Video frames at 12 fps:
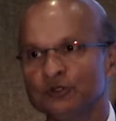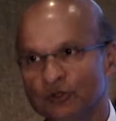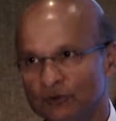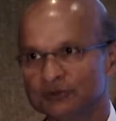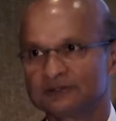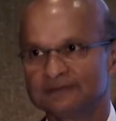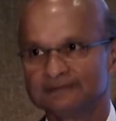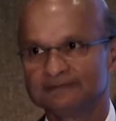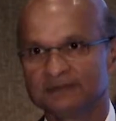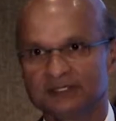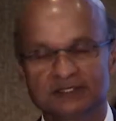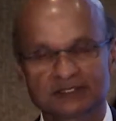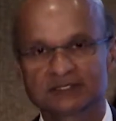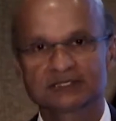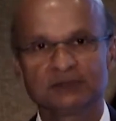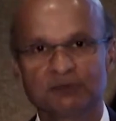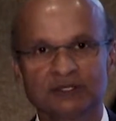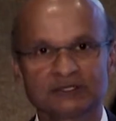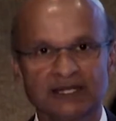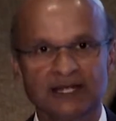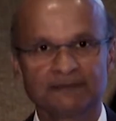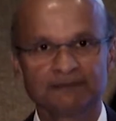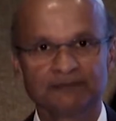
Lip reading: don't. It's just as simple as that.